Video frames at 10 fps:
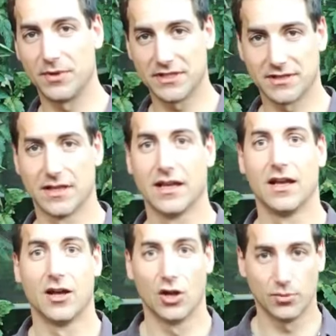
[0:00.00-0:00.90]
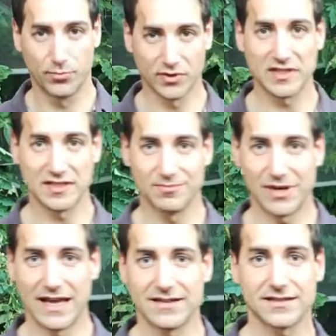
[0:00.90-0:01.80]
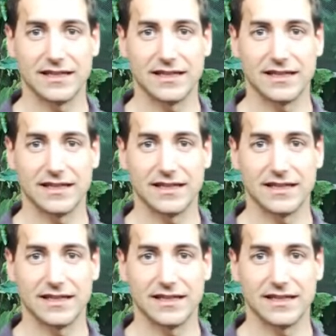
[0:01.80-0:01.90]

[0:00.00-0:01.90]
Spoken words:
please put it in place.